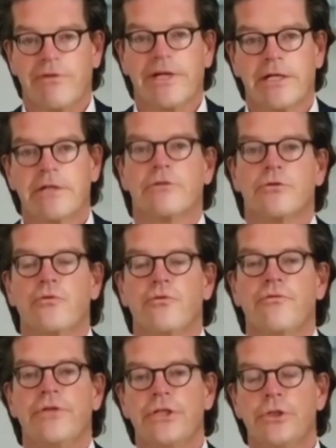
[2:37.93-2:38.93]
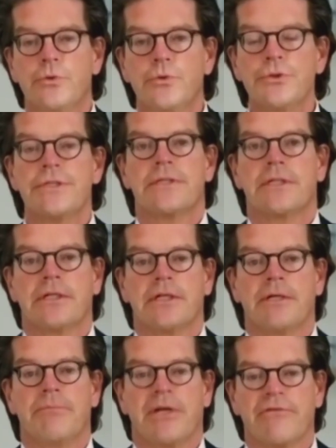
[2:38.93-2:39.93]
where do we use
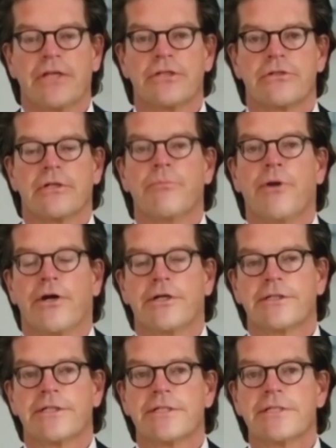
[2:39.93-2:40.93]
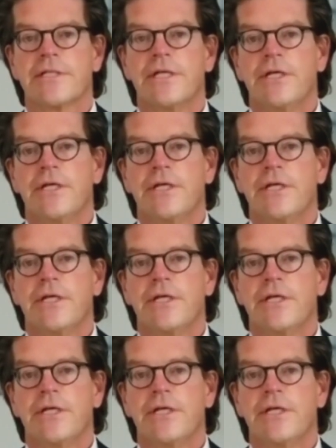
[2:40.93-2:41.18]
uh, manufacturing partners